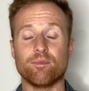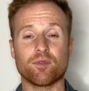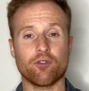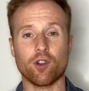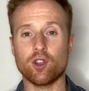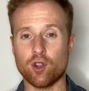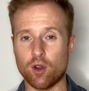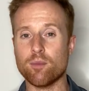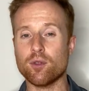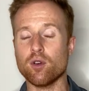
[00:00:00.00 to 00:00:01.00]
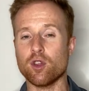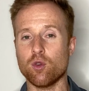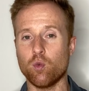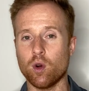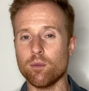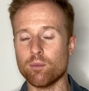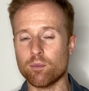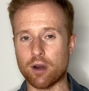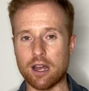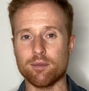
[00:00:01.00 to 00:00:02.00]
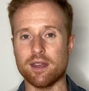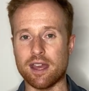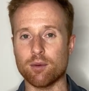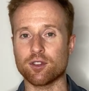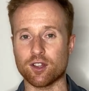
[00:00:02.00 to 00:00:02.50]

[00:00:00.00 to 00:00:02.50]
For Europe though, you will probably be able